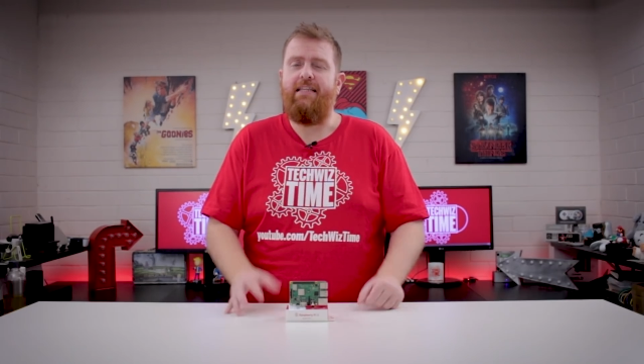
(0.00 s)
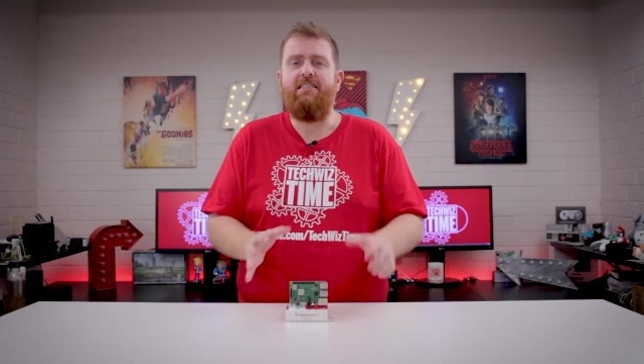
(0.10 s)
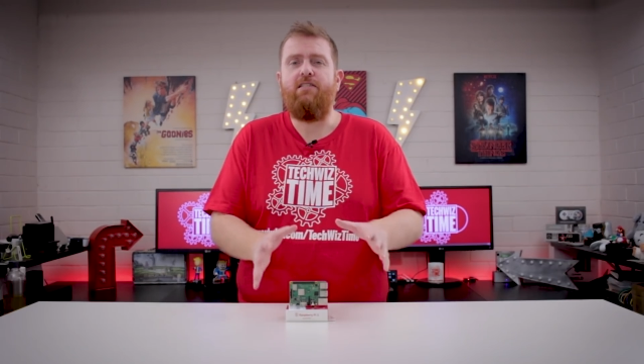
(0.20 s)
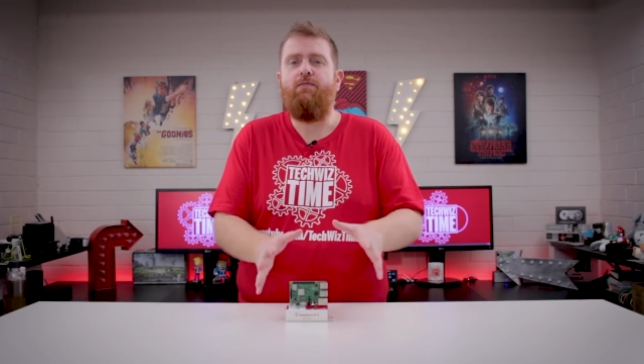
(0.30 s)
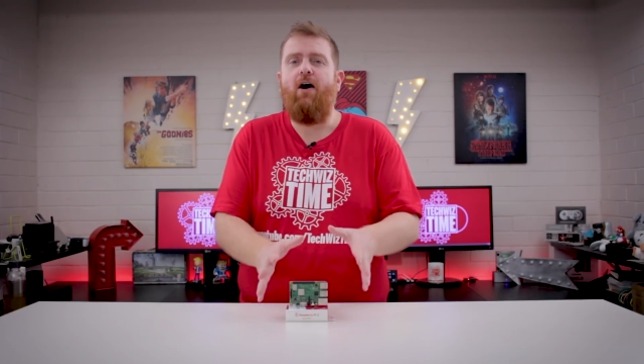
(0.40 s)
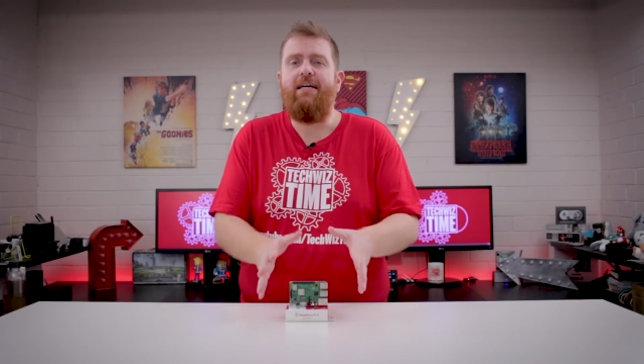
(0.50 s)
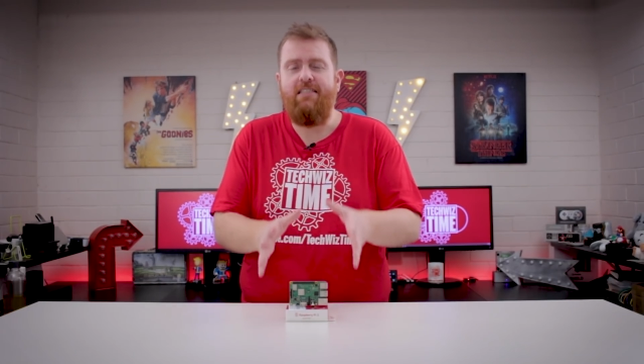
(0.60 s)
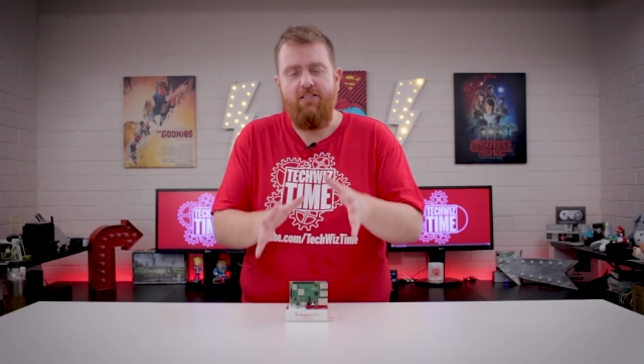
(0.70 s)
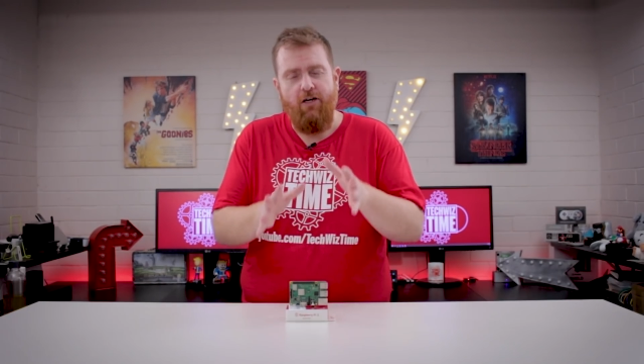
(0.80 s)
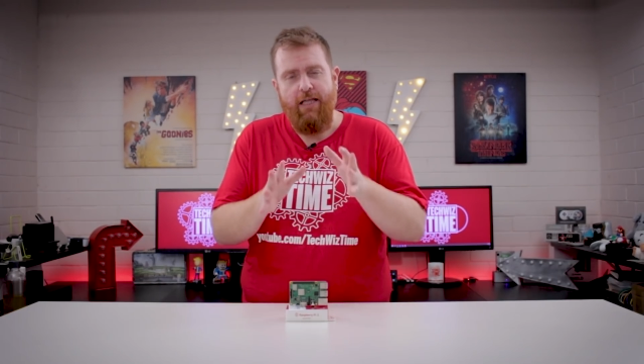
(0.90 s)
this device
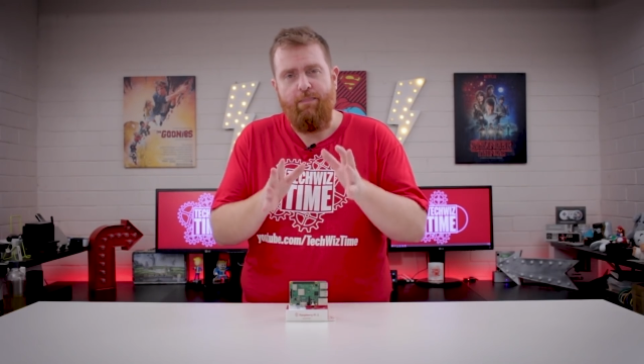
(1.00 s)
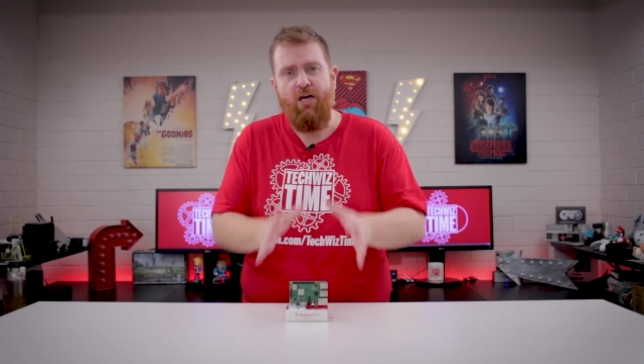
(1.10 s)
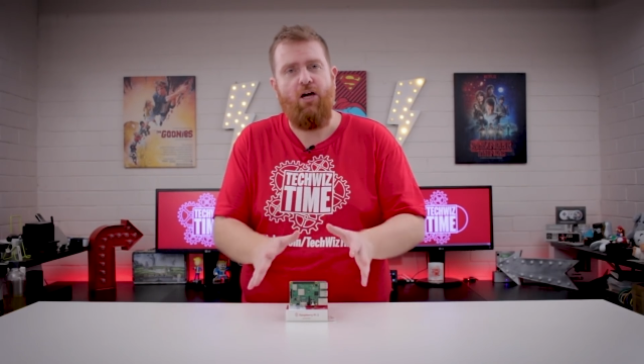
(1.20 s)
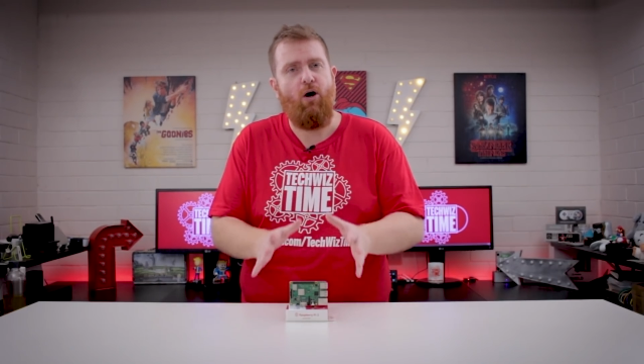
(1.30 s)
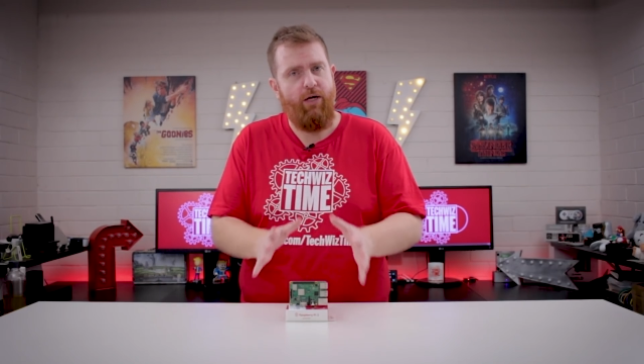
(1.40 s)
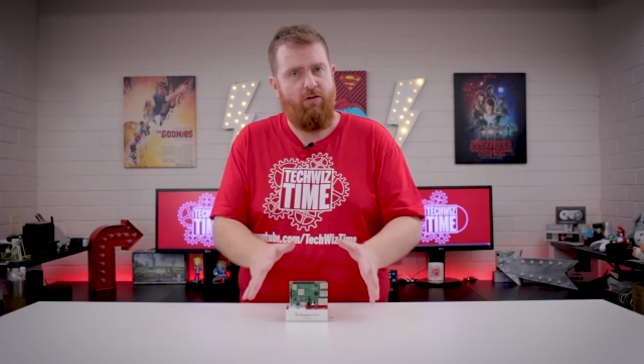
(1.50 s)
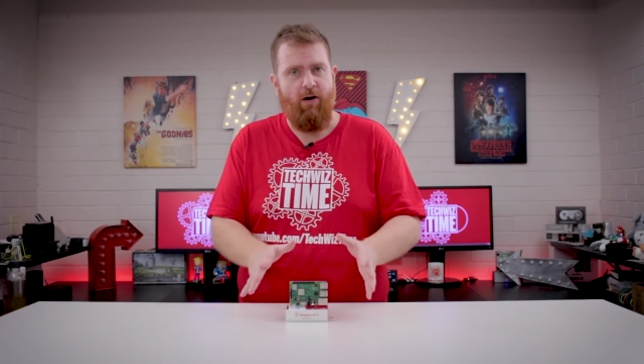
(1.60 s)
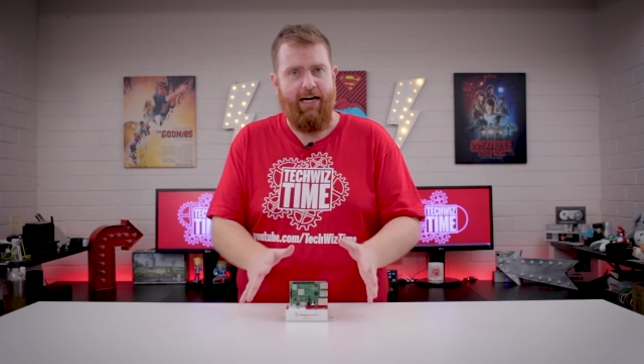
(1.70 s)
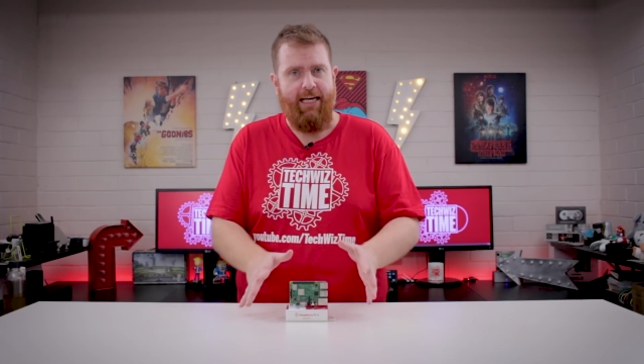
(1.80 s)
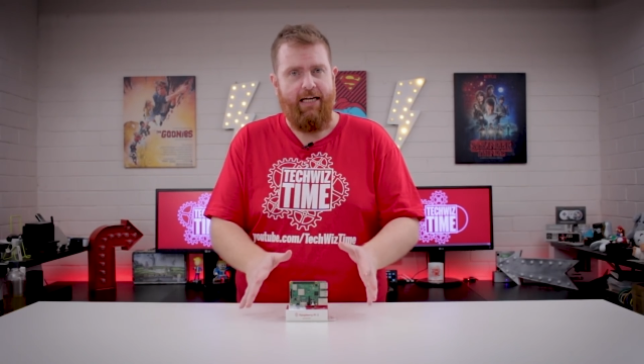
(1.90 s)
is only PoE
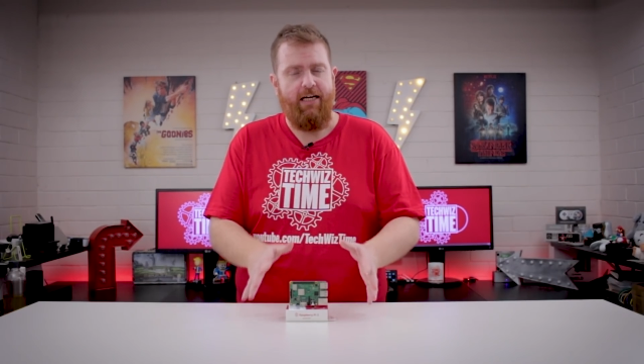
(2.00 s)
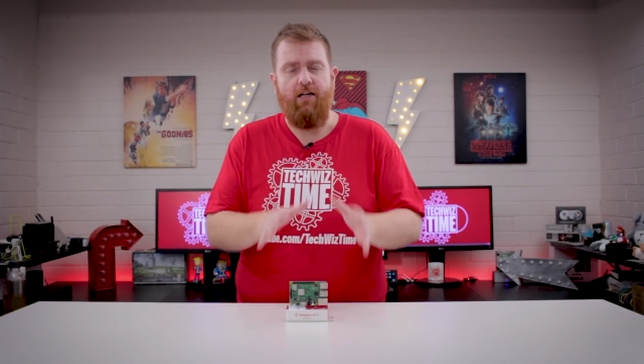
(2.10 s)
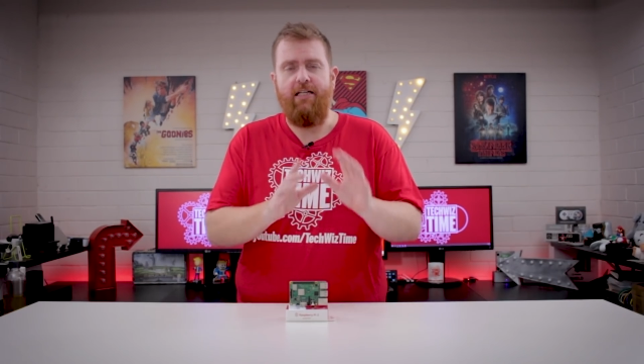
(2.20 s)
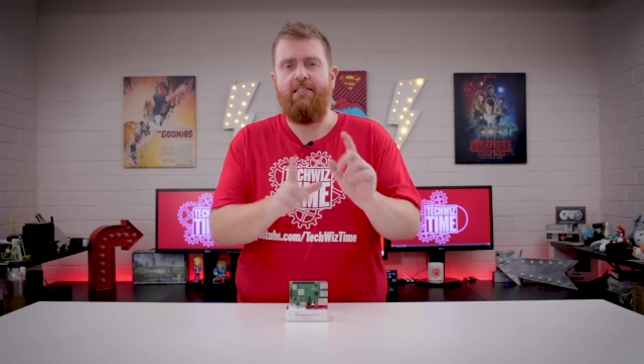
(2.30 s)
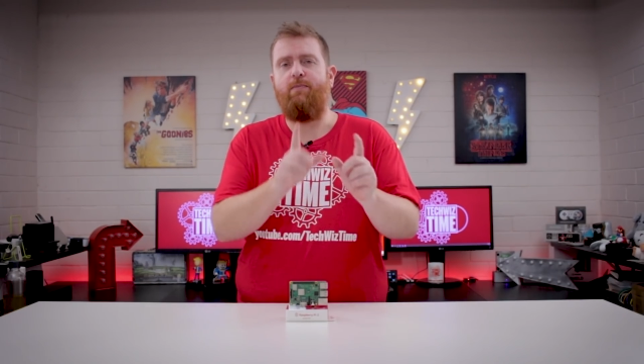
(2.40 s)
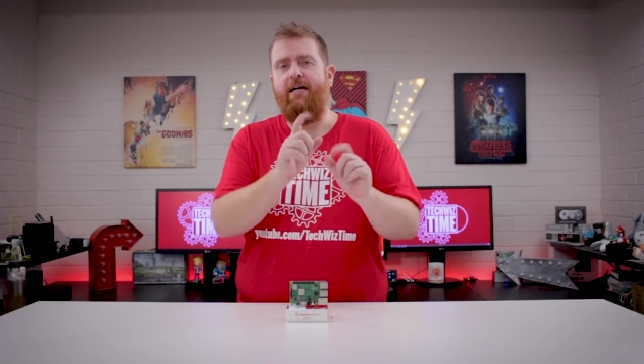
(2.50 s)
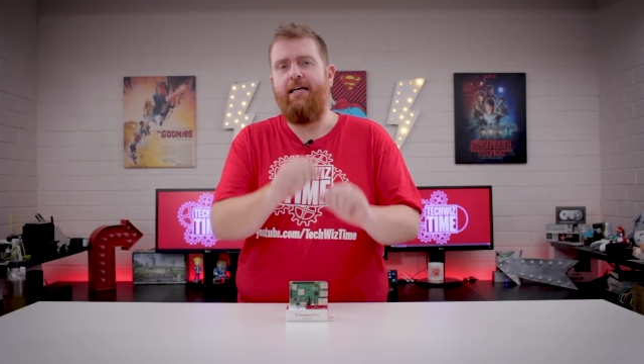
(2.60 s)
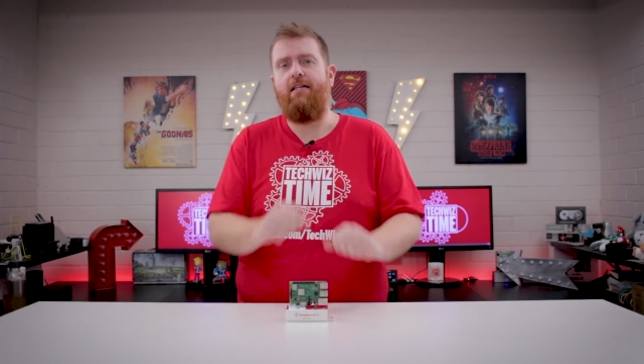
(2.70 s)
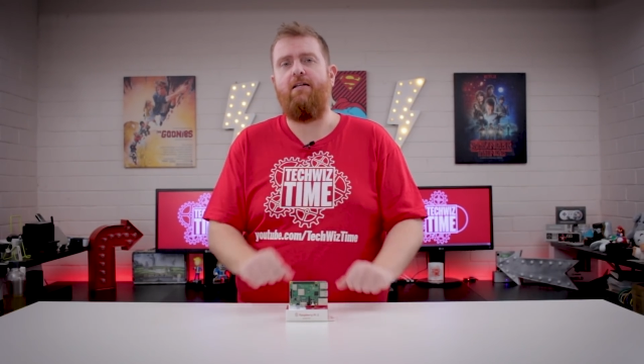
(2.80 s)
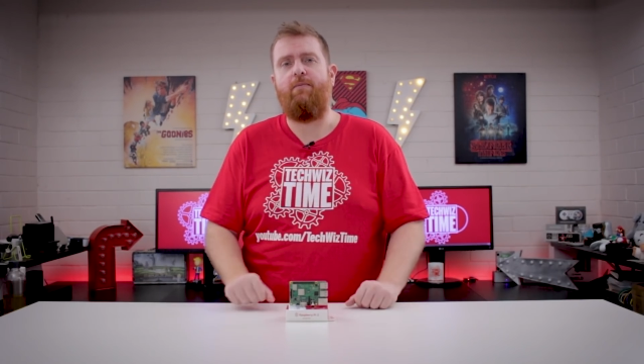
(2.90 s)
ready, and I'll explain
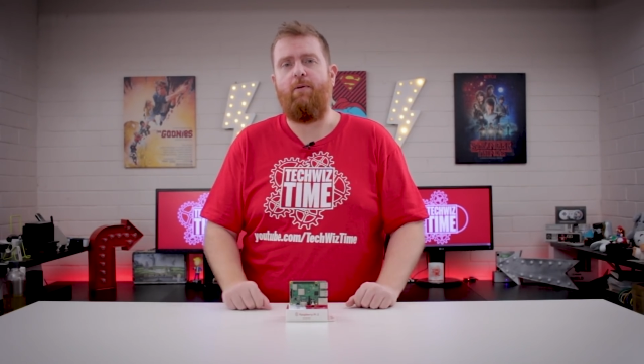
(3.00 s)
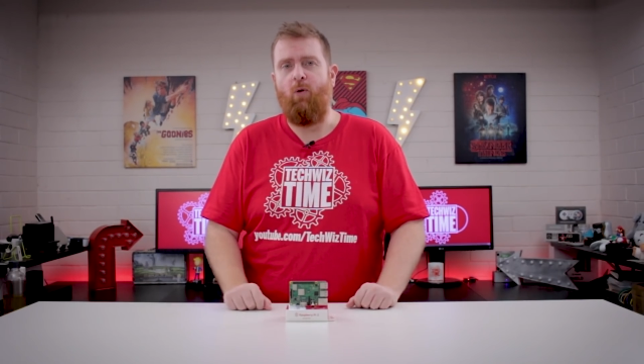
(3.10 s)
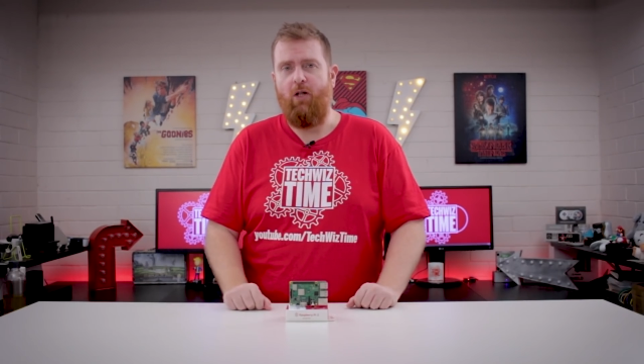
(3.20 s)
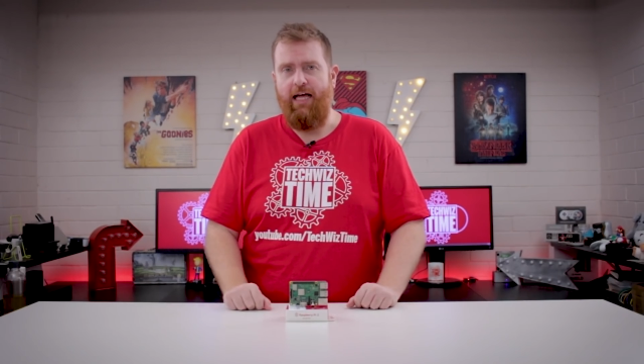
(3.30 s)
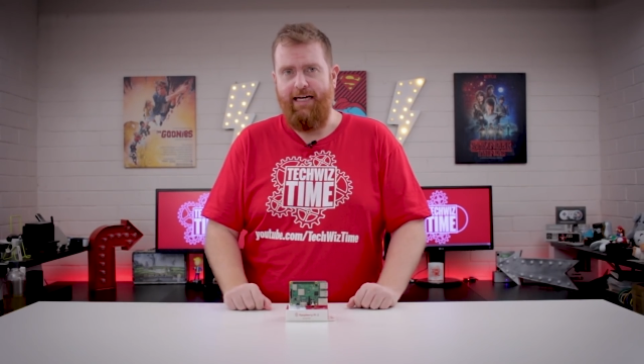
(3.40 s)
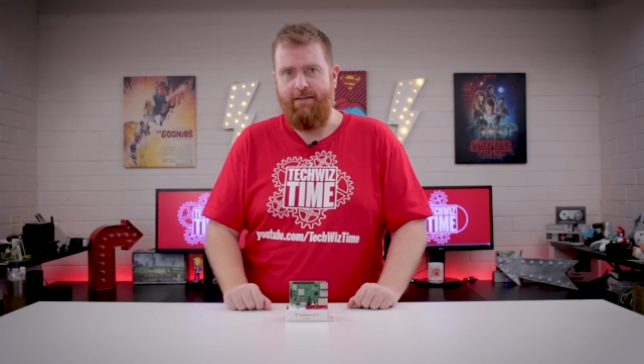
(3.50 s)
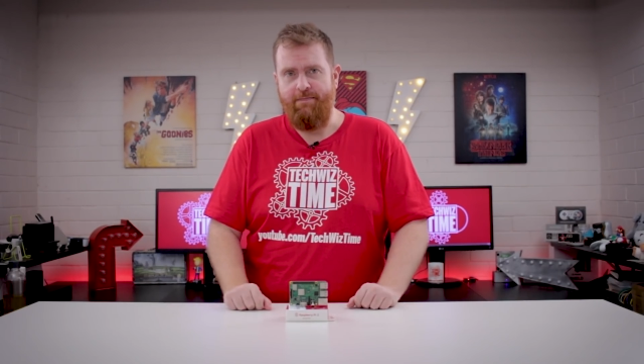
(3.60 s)
that a little bit more later.